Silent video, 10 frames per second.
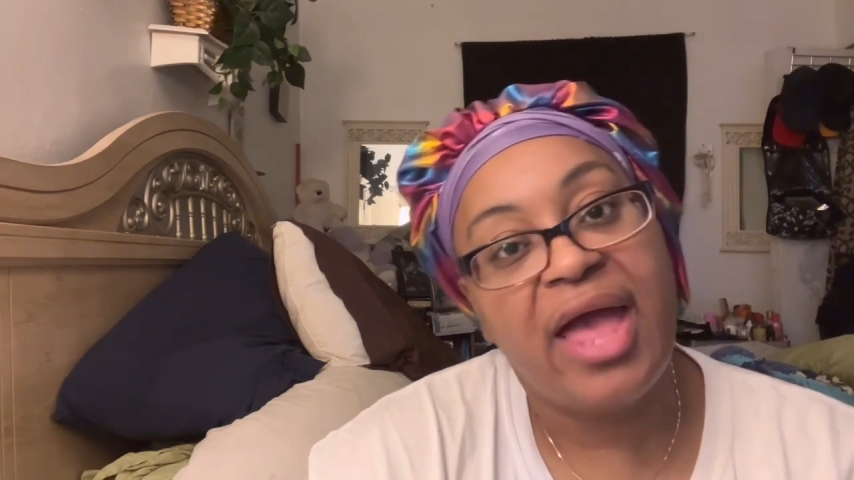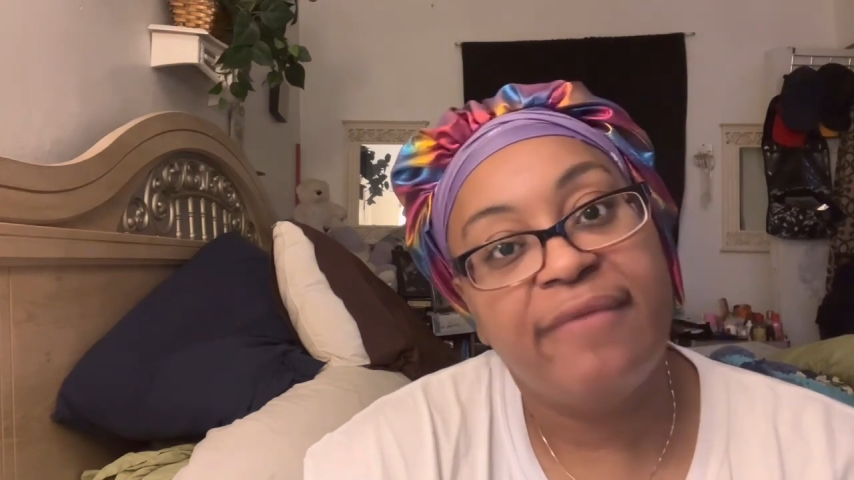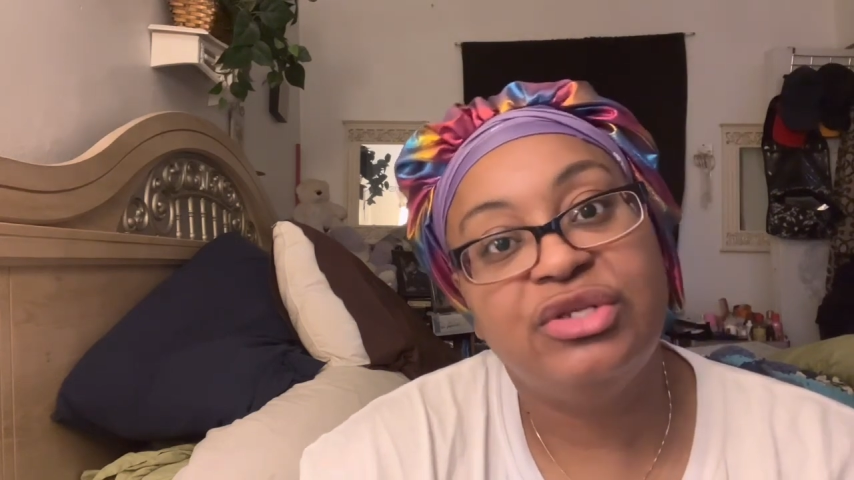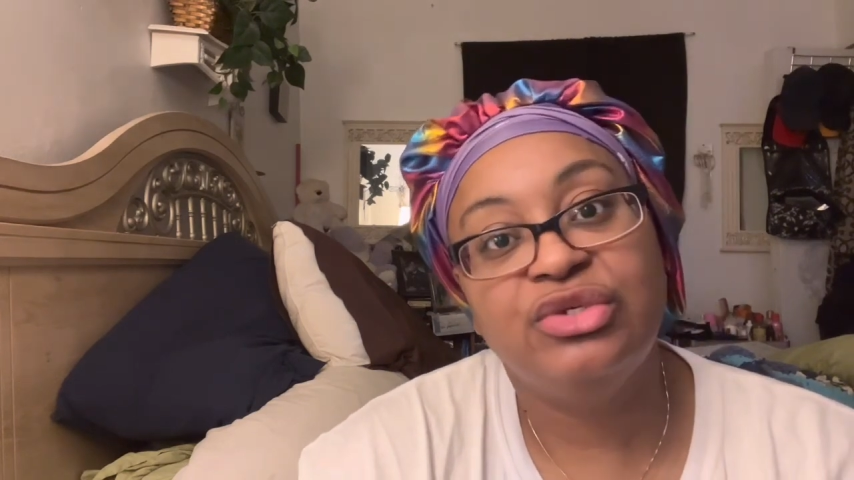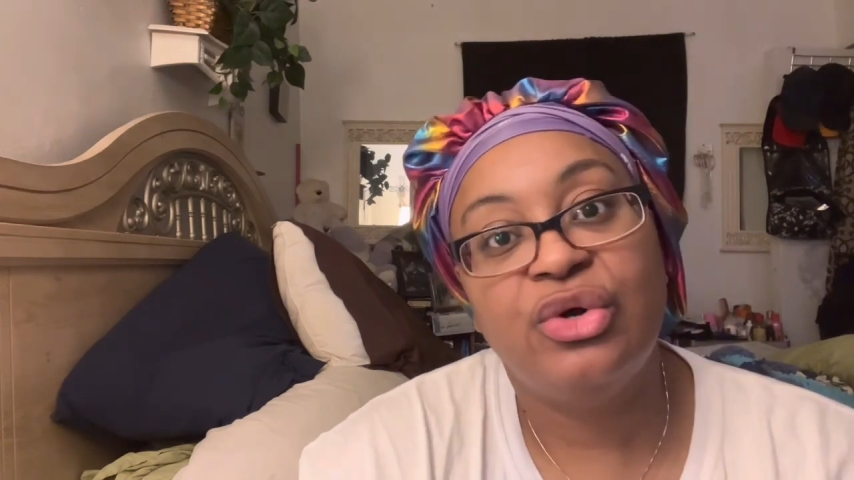
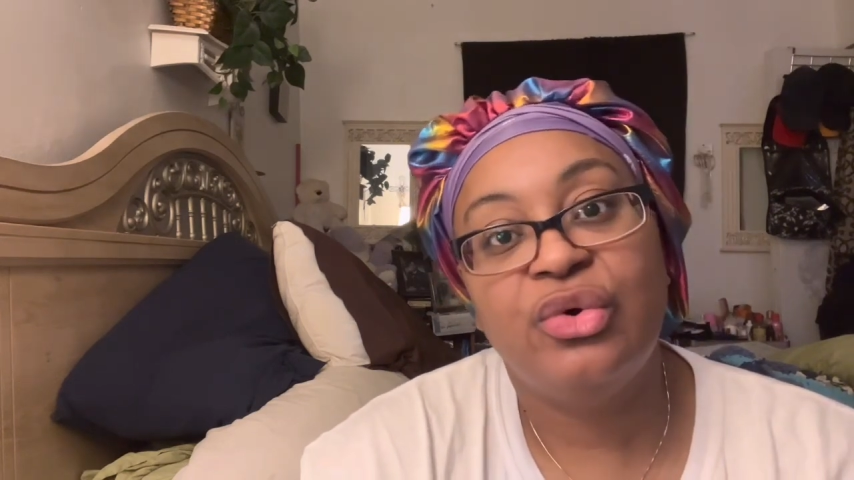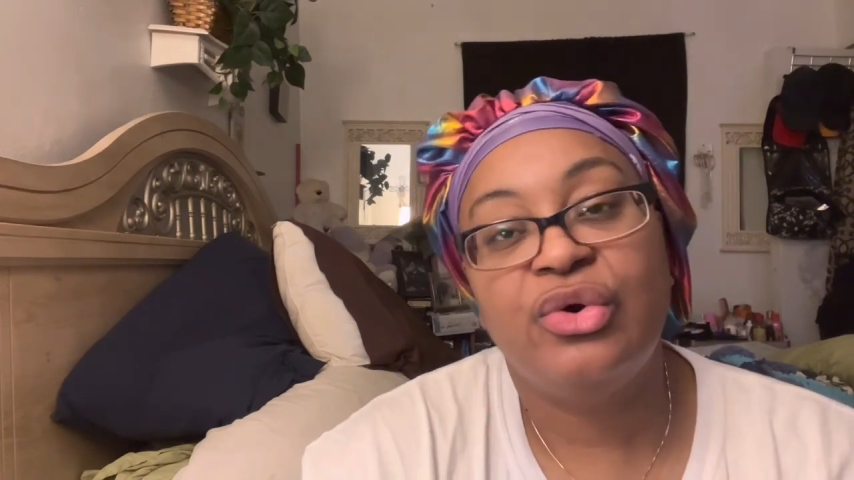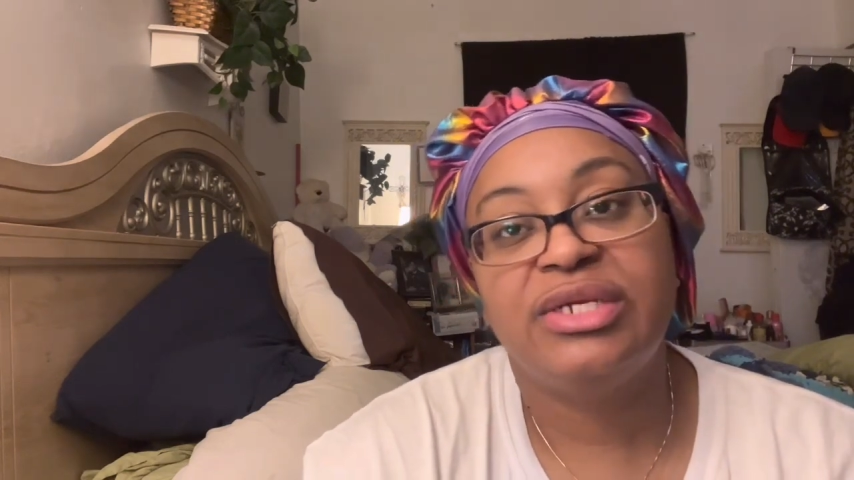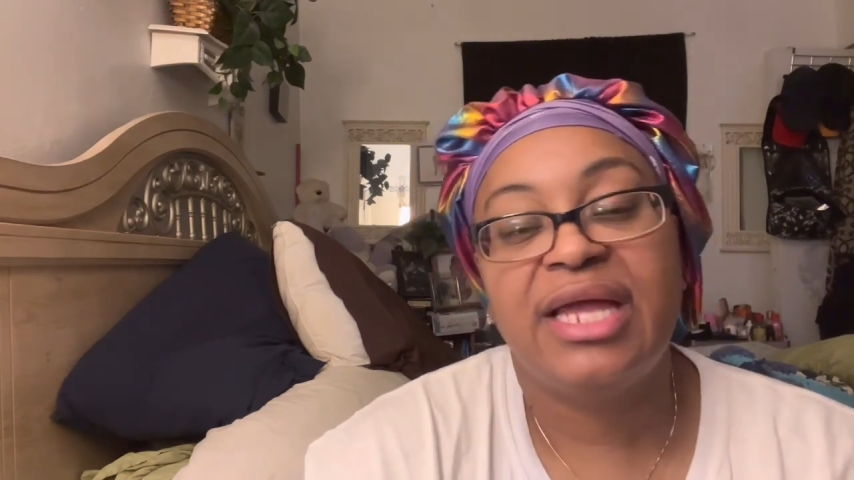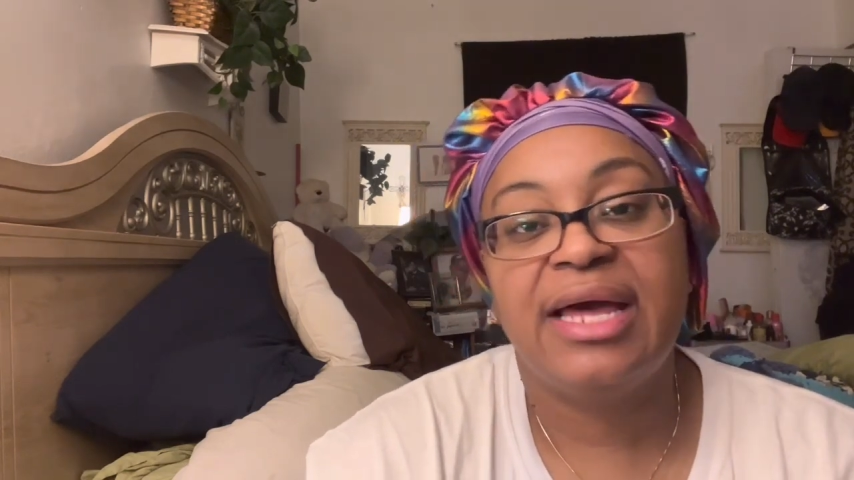have to go
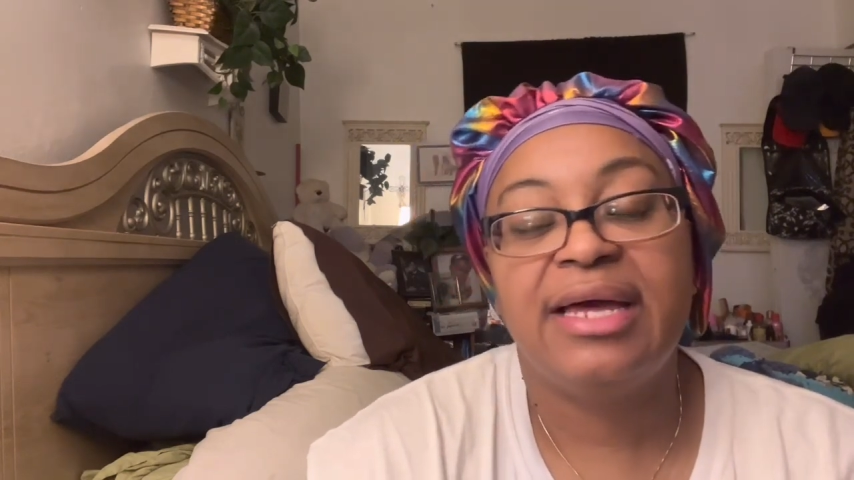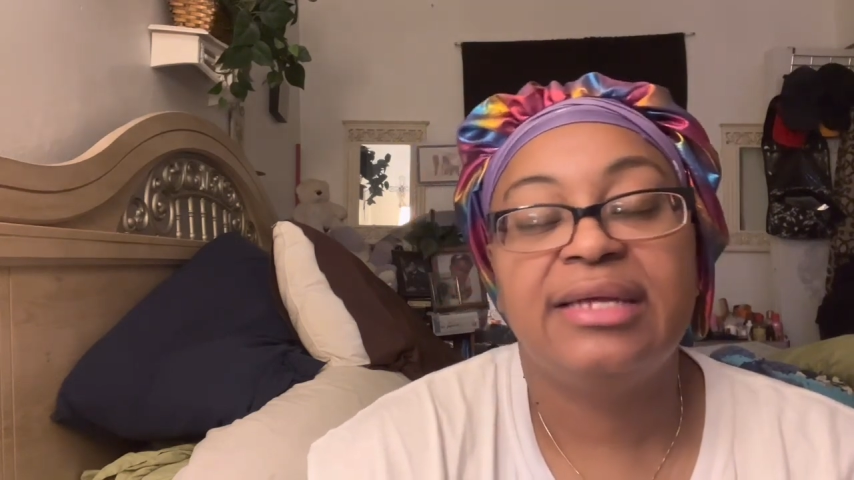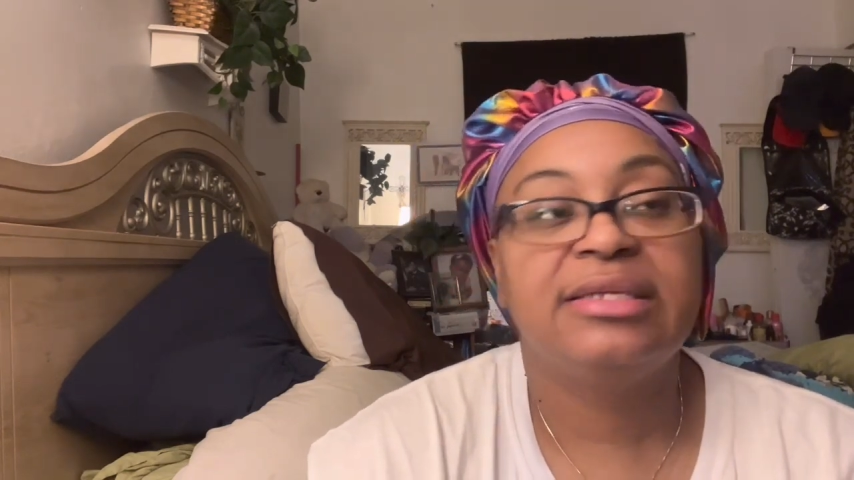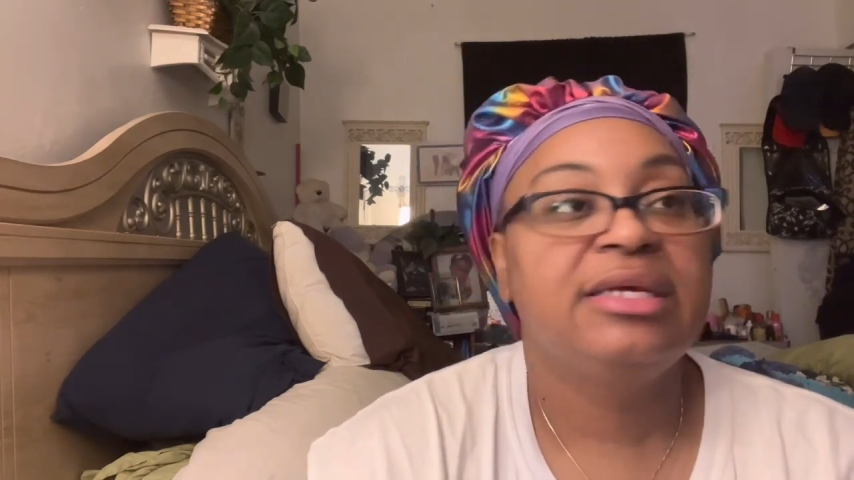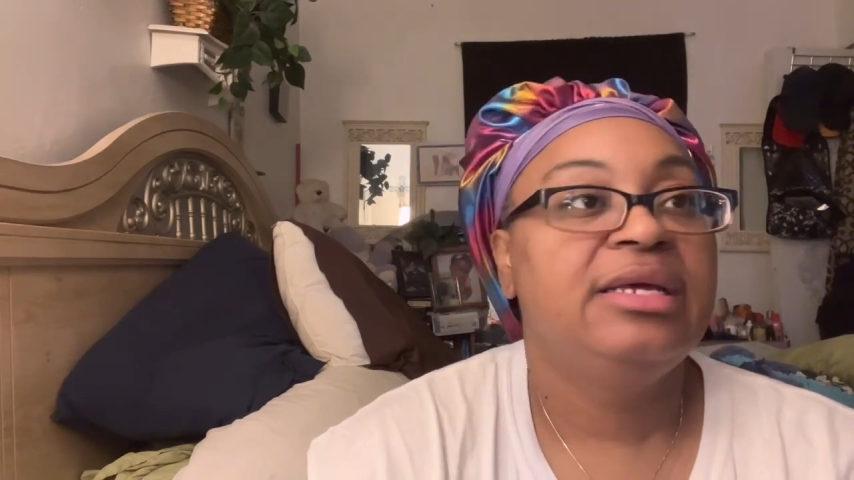online